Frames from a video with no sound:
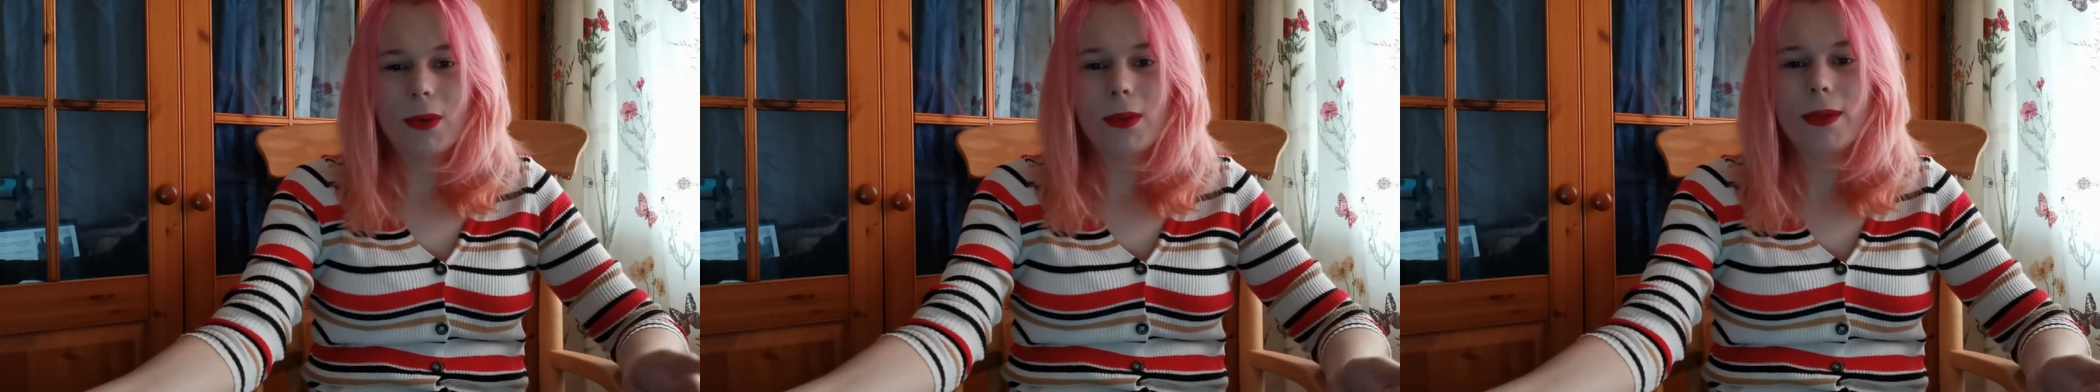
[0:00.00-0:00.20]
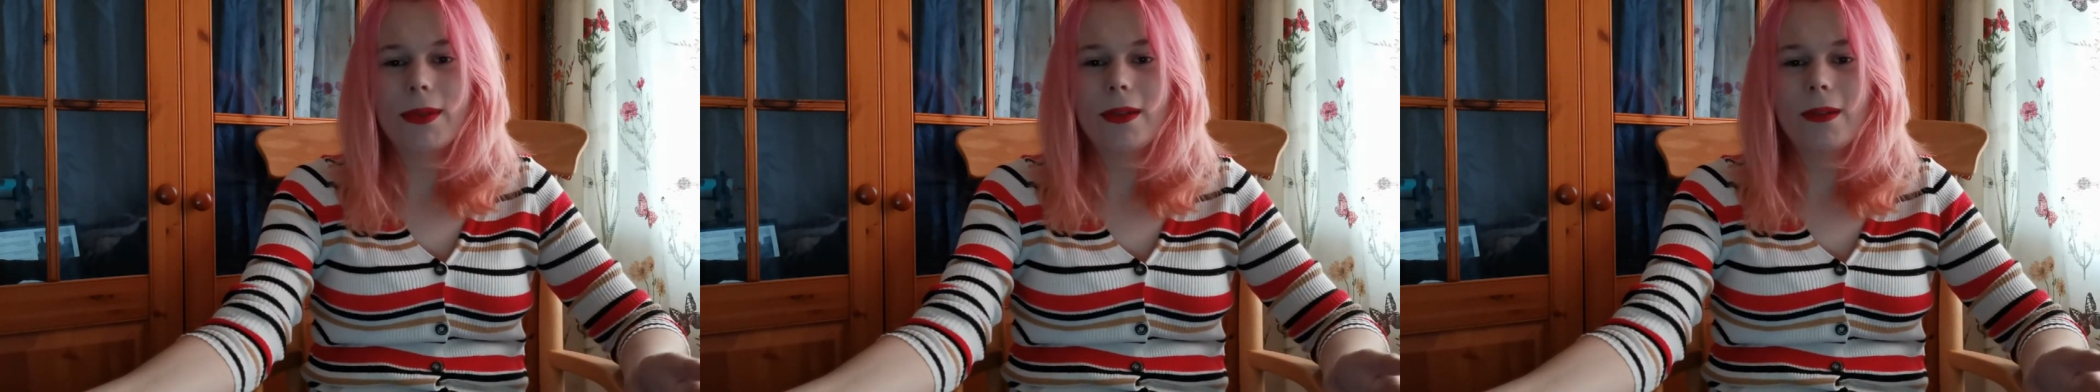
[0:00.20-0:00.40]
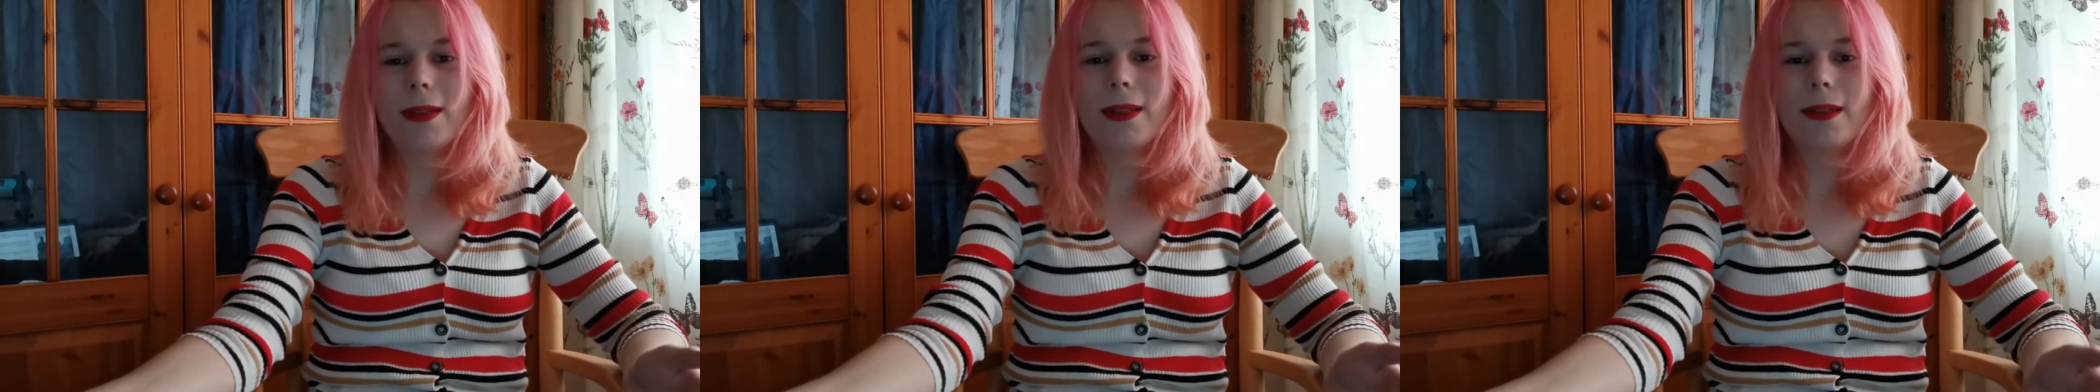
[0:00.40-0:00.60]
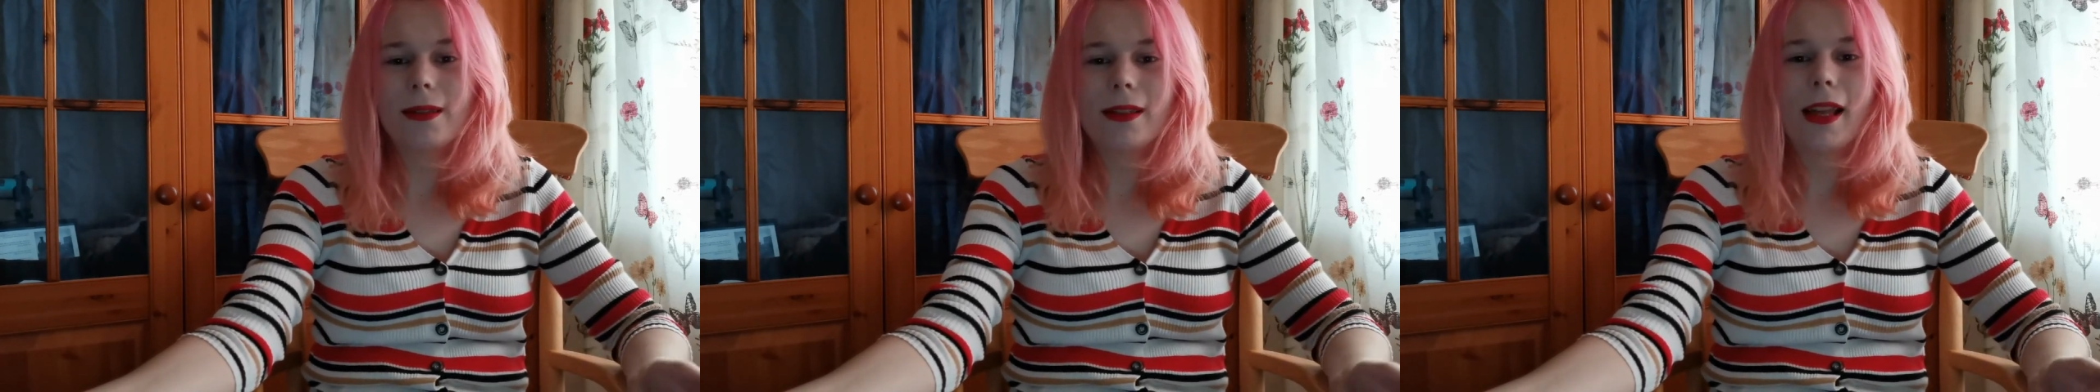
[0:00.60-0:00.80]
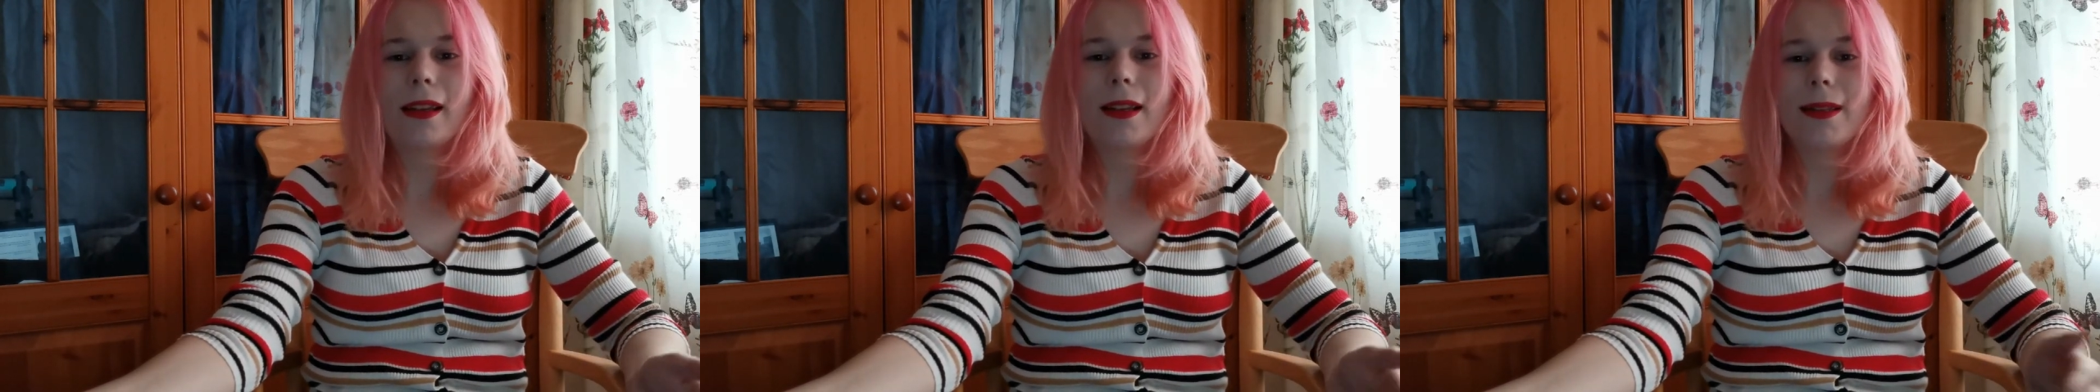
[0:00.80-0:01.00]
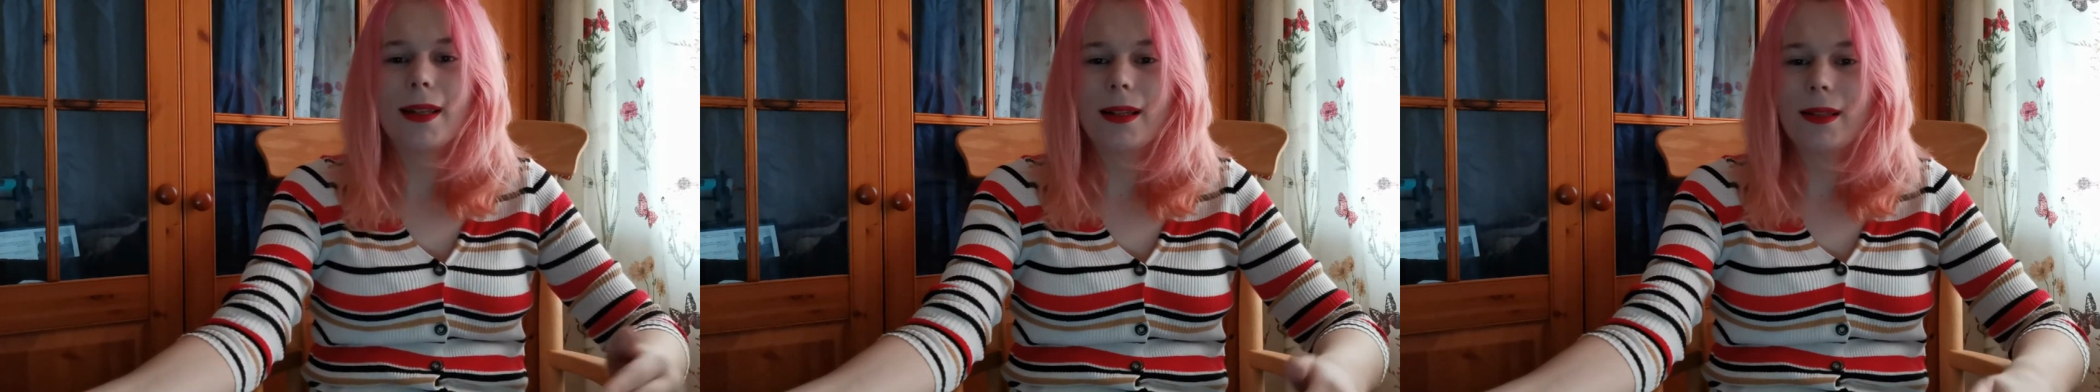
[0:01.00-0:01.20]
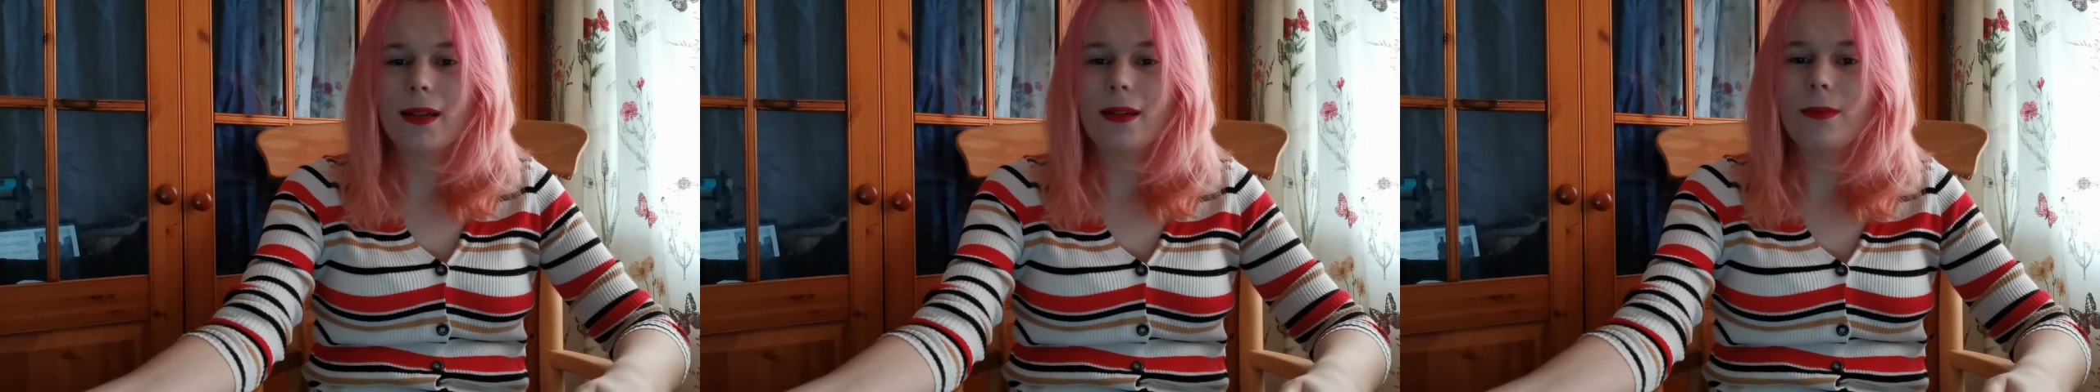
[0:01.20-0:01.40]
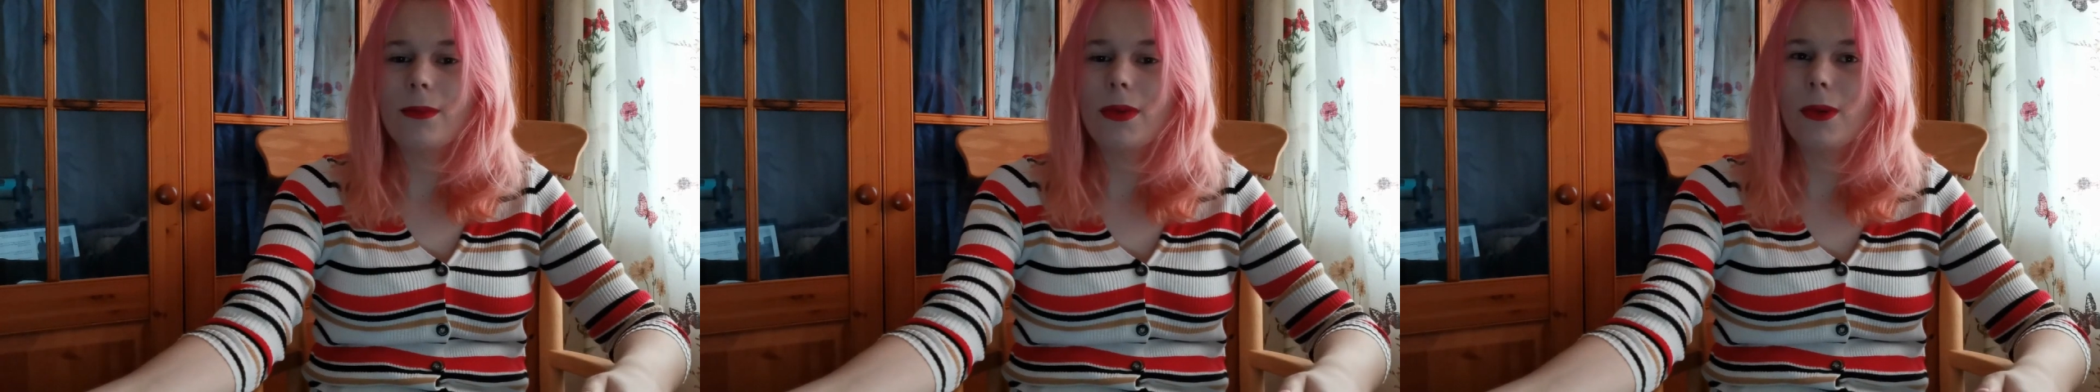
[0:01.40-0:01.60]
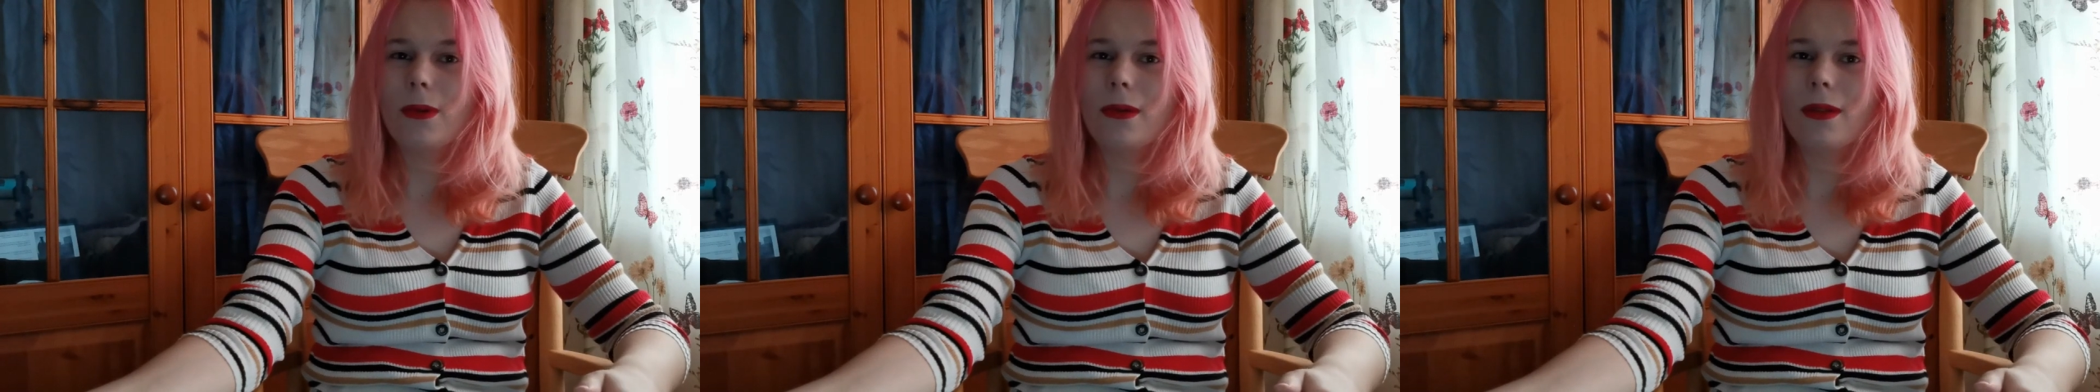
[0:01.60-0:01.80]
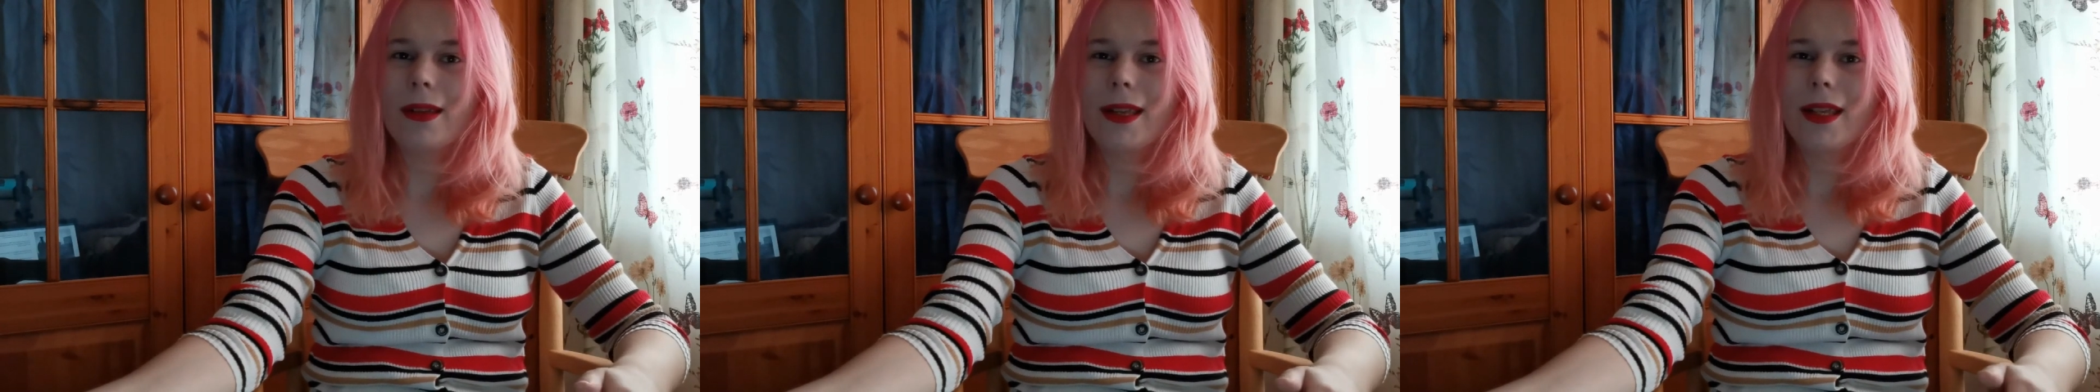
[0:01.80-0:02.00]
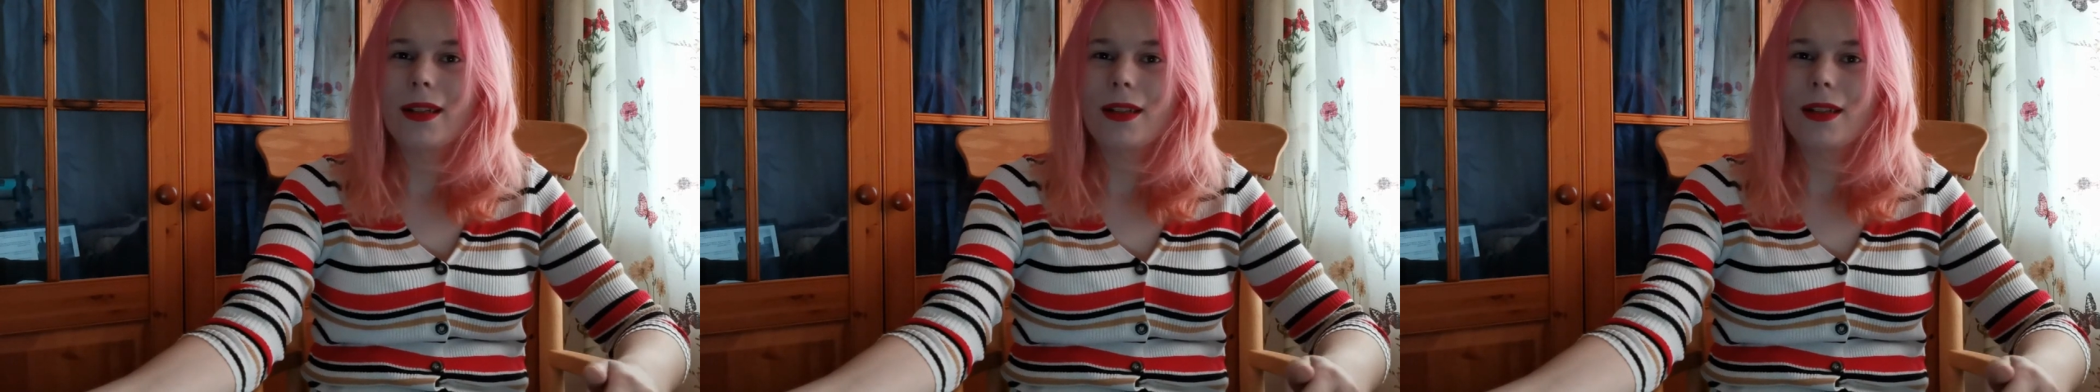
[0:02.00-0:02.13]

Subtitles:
also a St Leonard's example,